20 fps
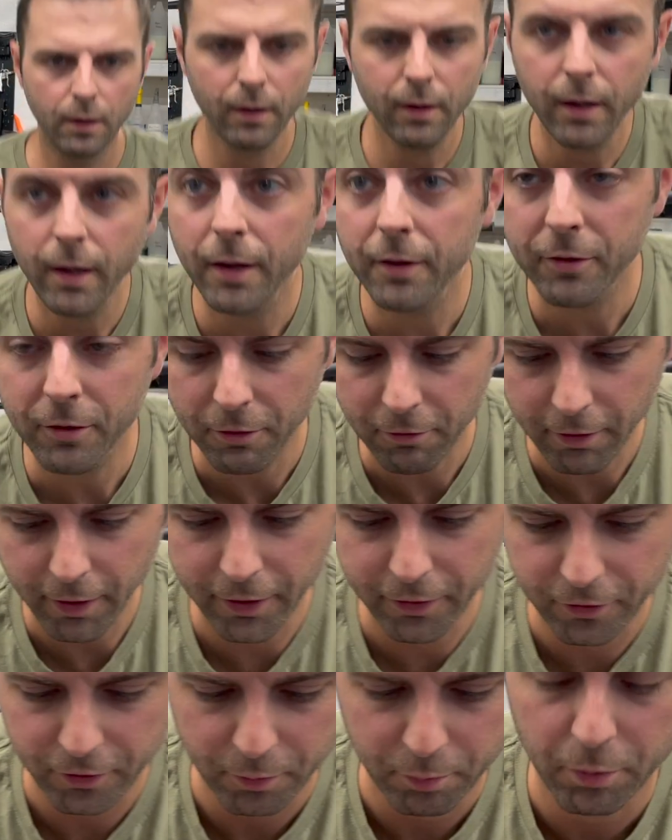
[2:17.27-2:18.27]
It's a
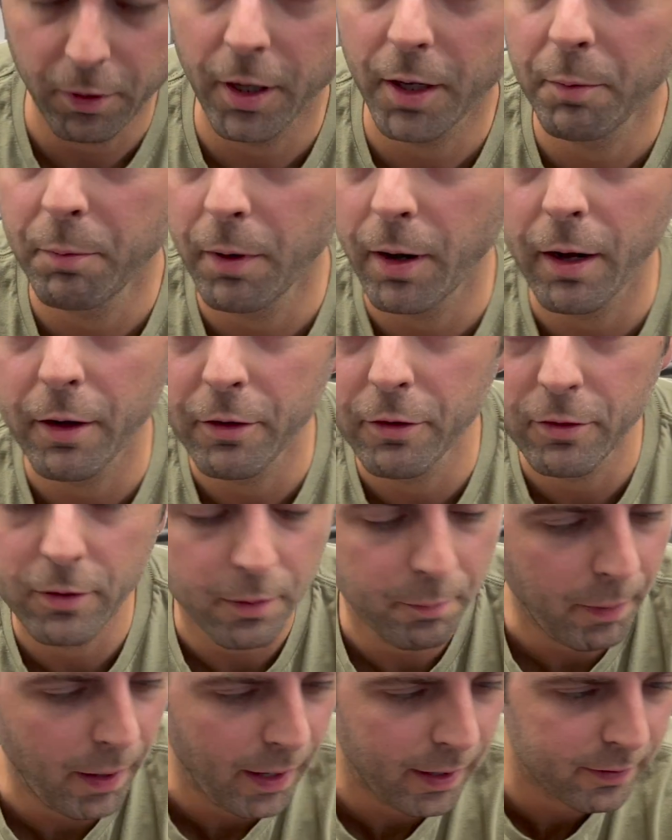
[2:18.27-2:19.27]
razor blade, but I'll use
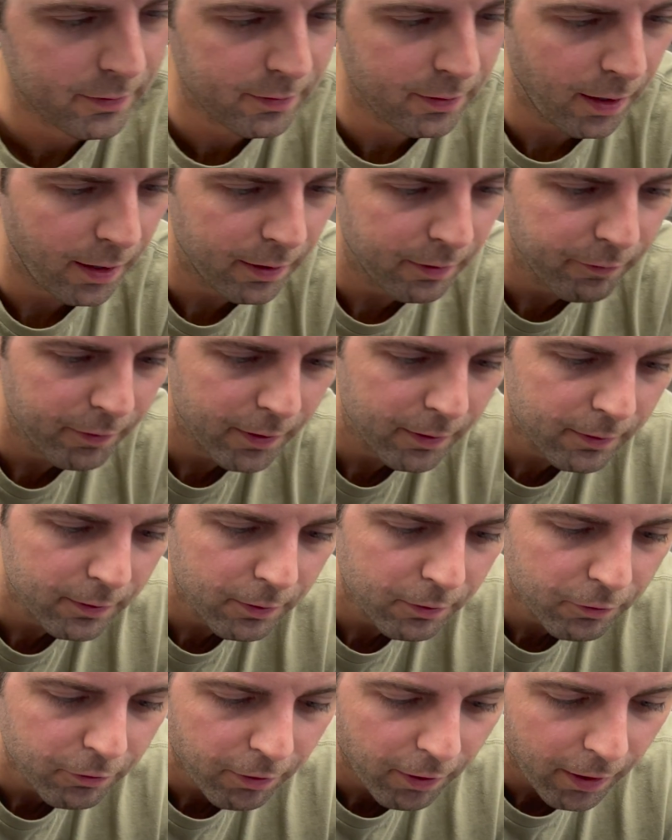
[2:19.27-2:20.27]
the back side of it
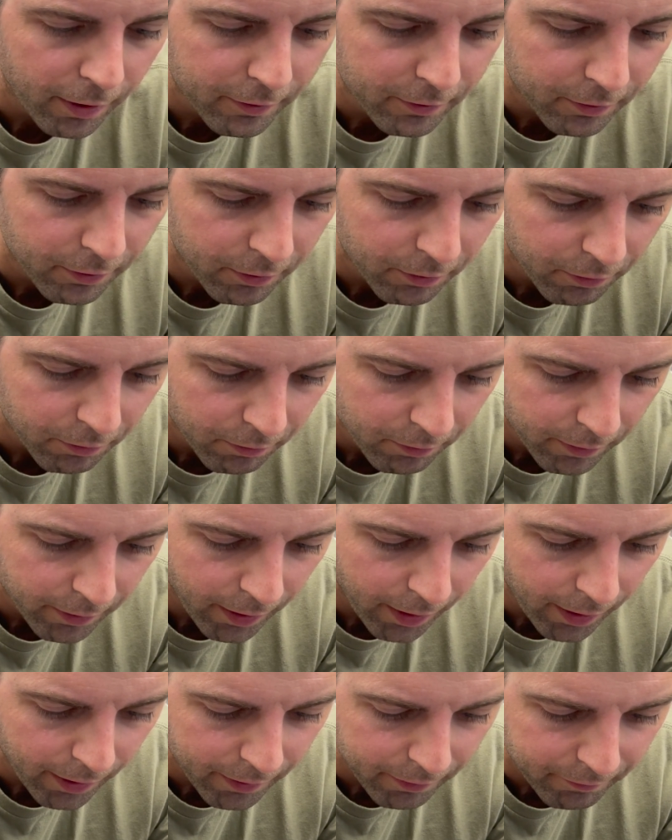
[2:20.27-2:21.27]
to try to,
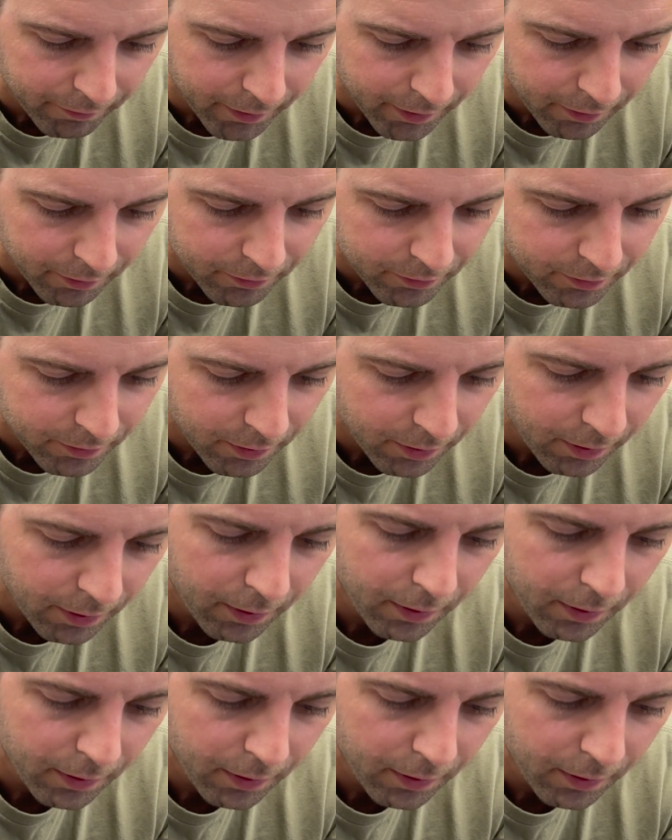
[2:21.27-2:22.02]
yeah, there we go, see?